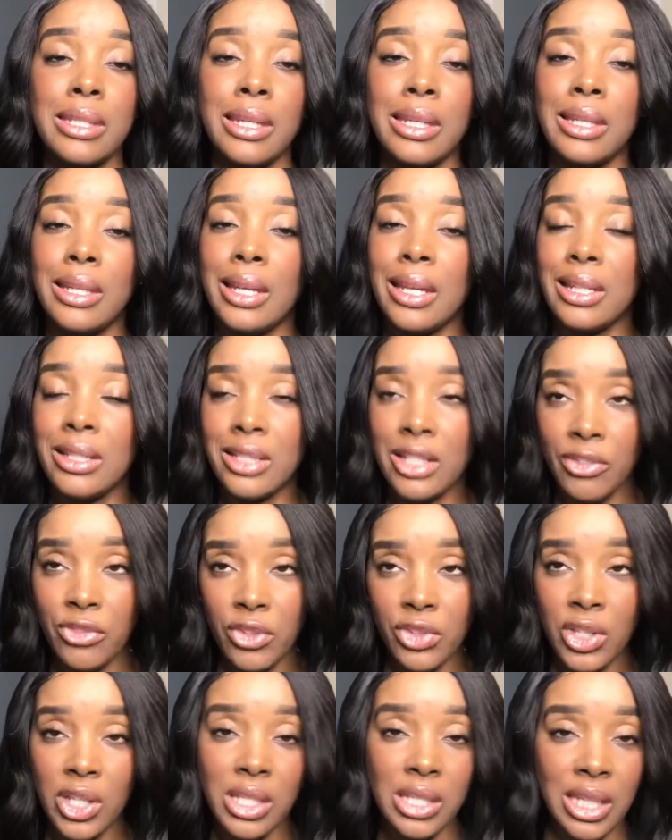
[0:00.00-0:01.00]
and
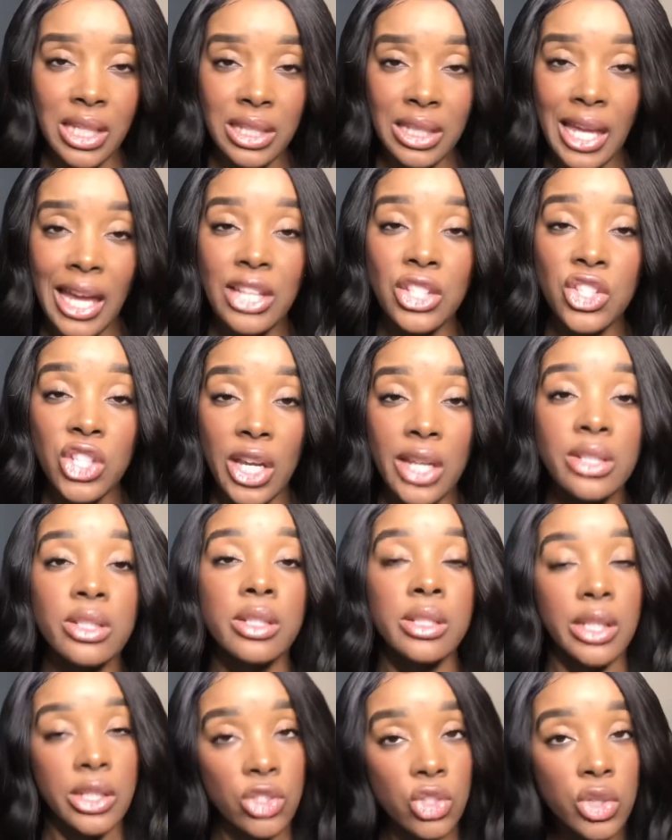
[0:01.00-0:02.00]
different things like that
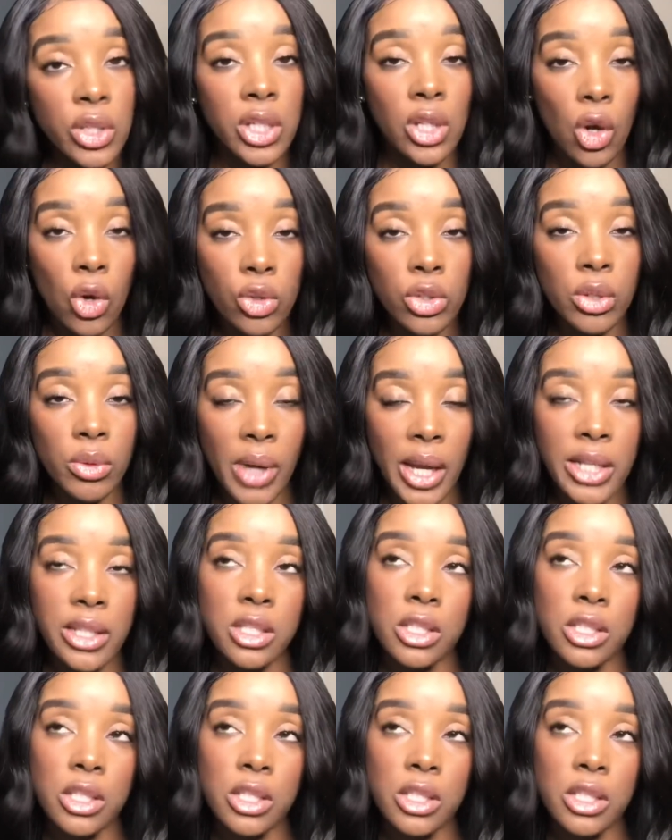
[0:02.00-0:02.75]
changes as you get older, right?